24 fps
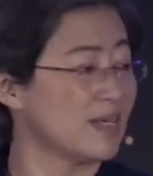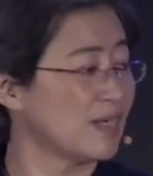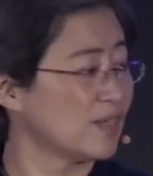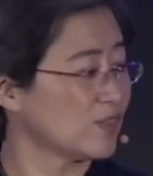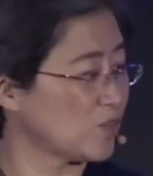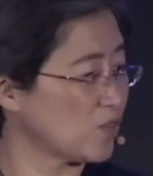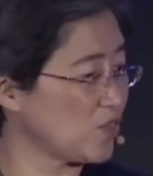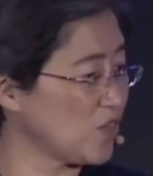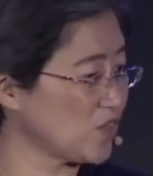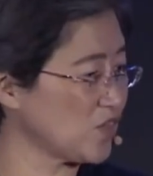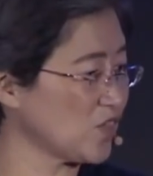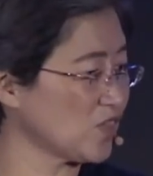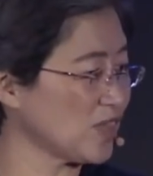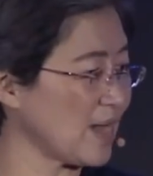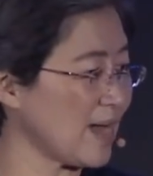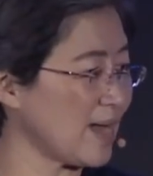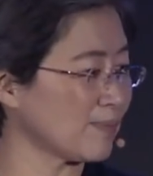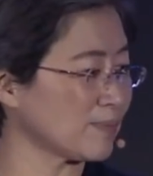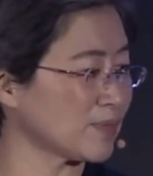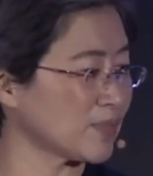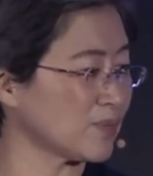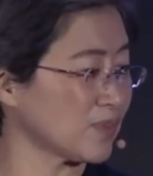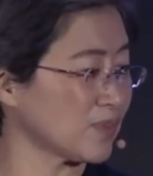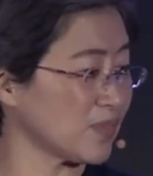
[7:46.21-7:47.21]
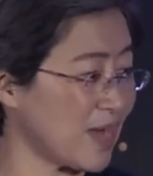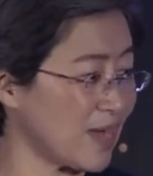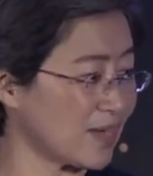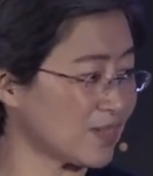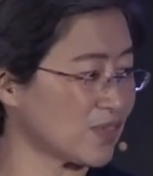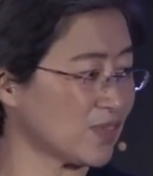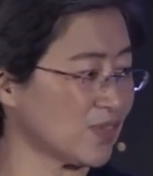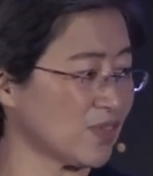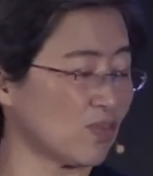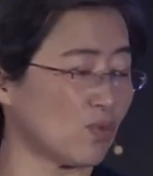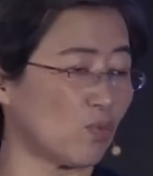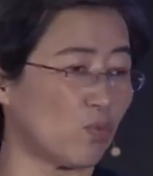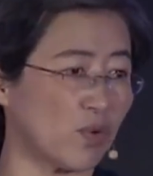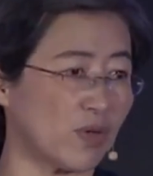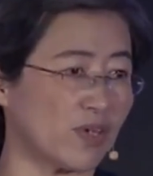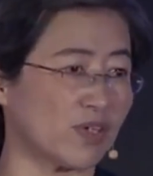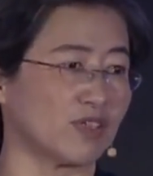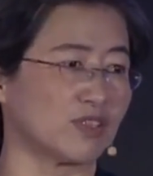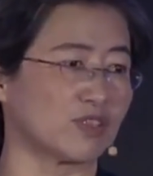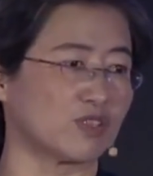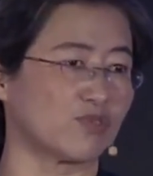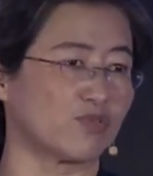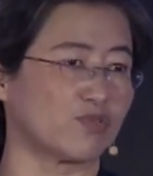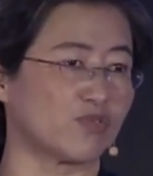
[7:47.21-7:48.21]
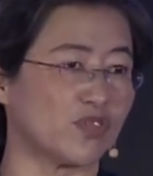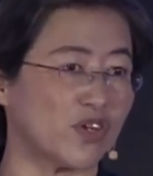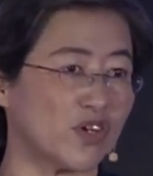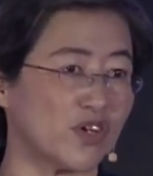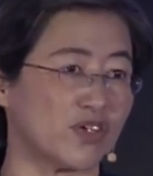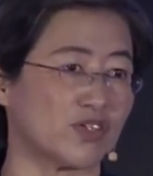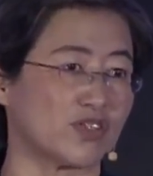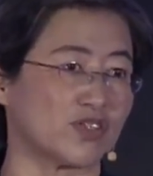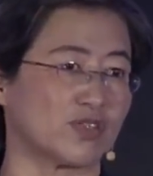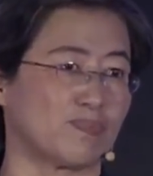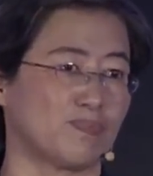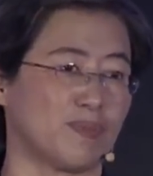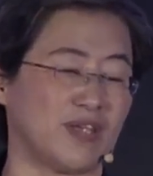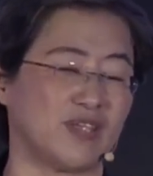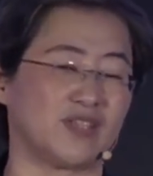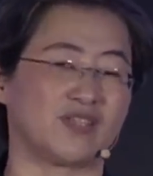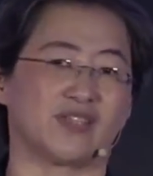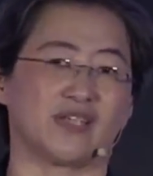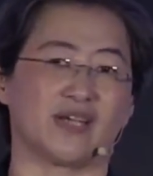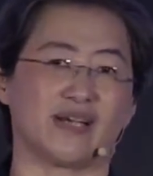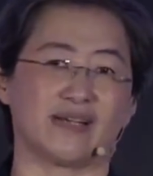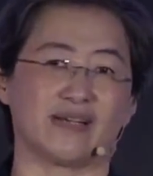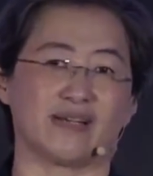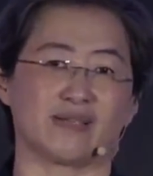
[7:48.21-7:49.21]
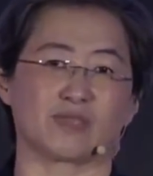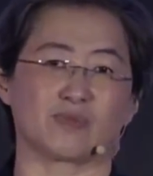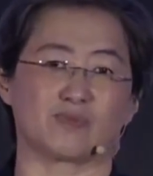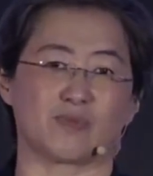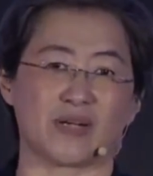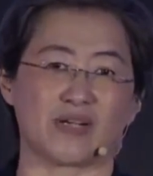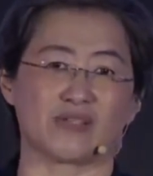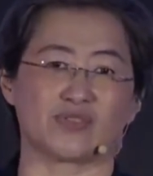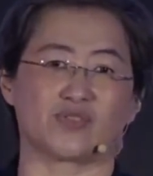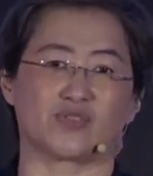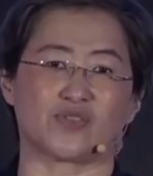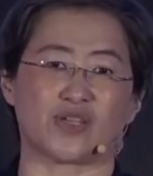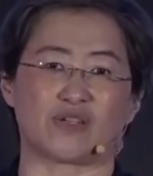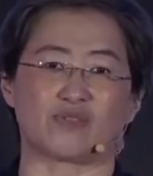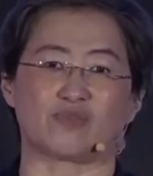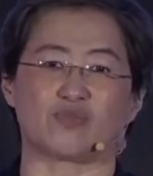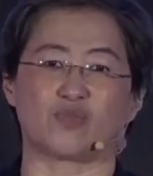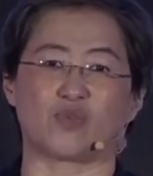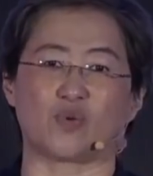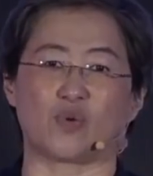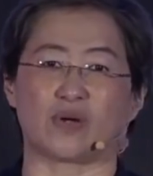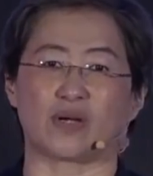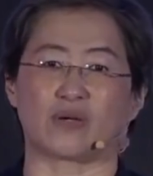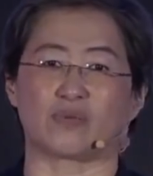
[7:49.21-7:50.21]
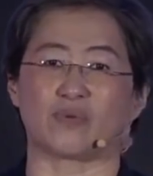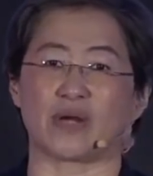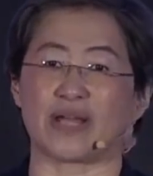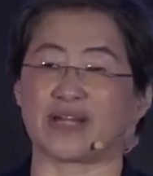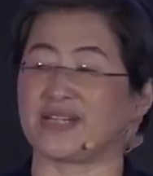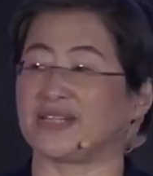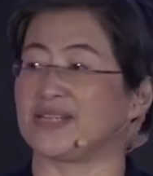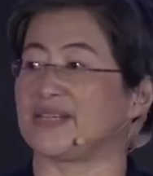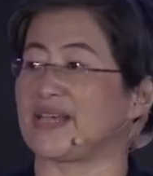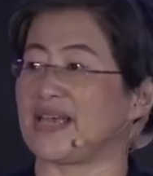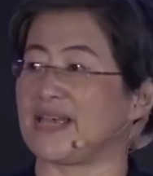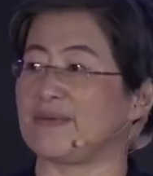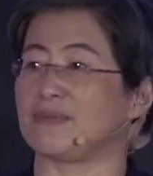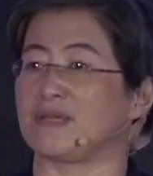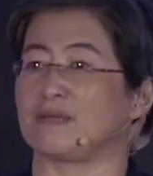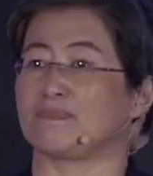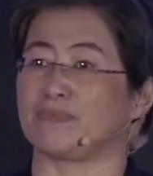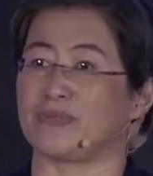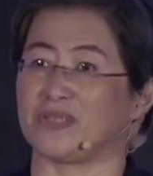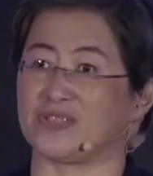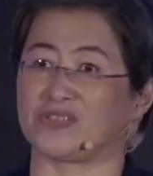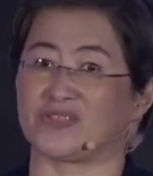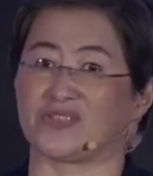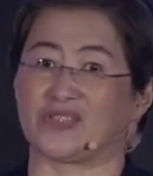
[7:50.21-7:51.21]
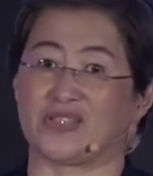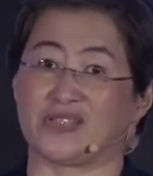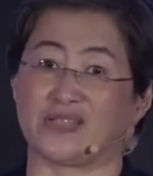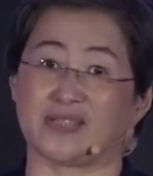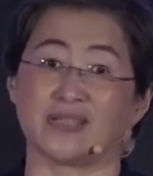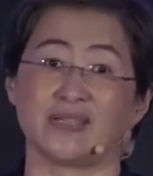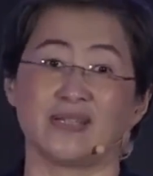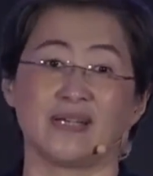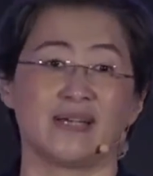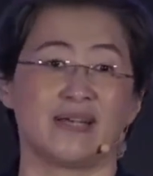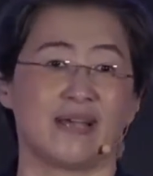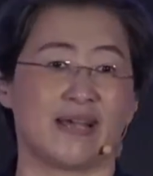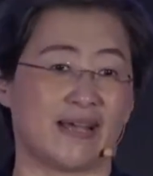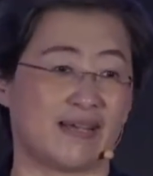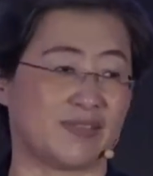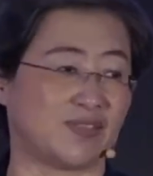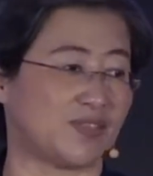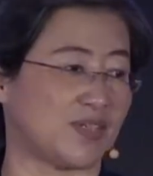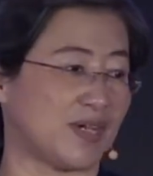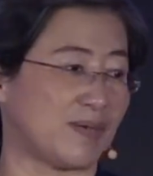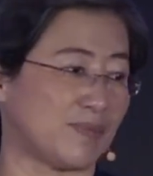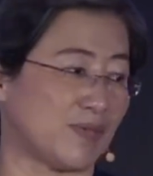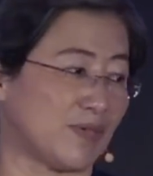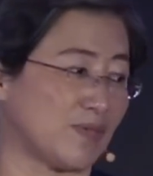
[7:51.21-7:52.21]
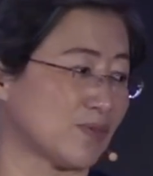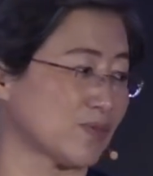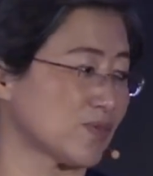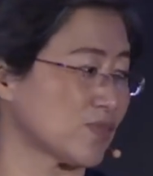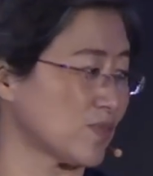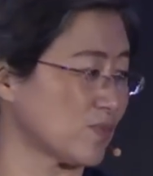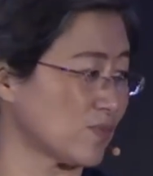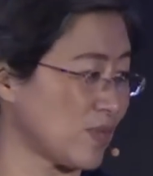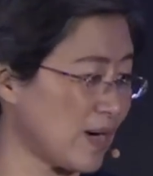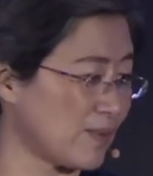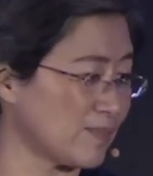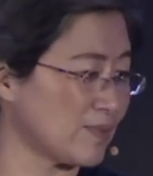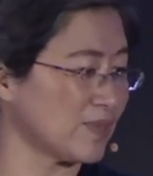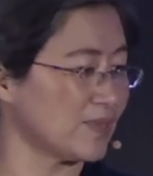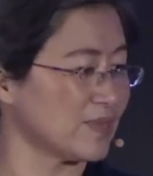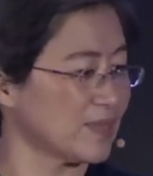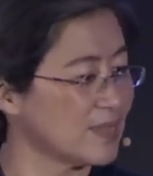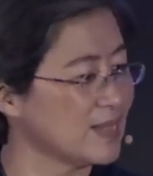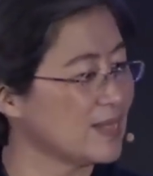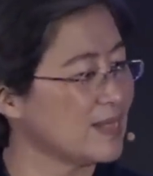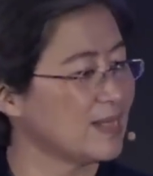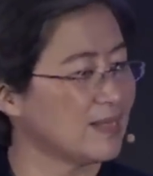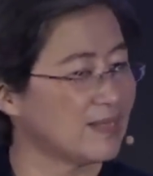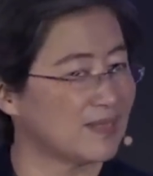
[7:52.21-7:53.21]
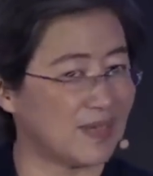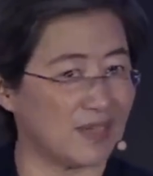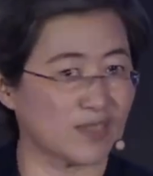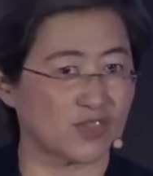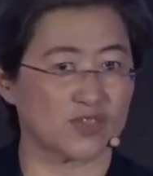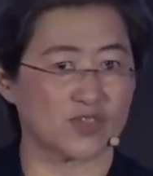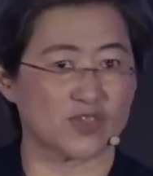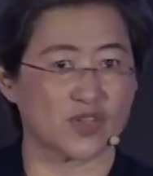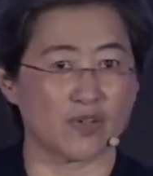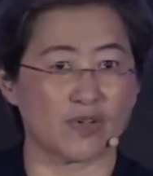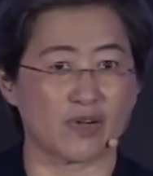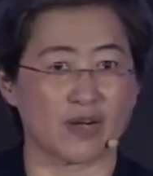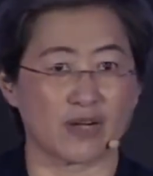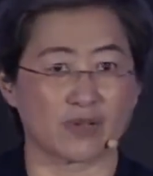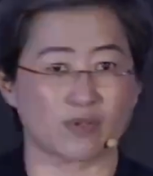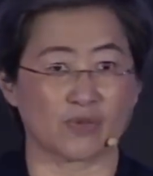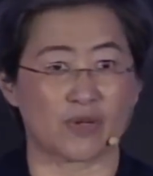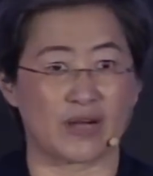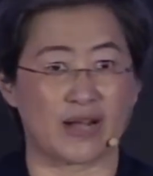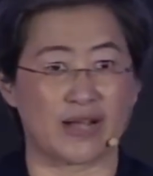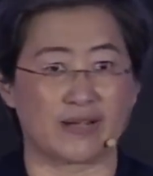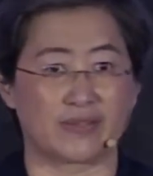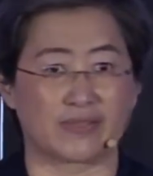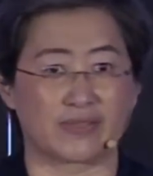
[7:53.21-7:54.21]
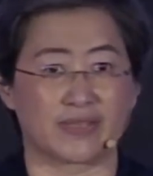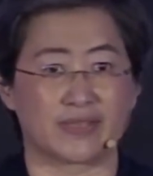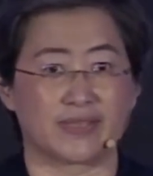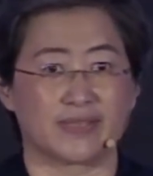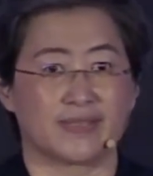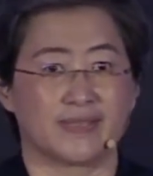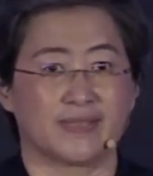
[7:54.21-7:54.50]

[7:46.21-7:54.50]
So this is actually the world's first PCI Express Gen 4 ready gaming PC and demo. So Robert, let's show our crowd.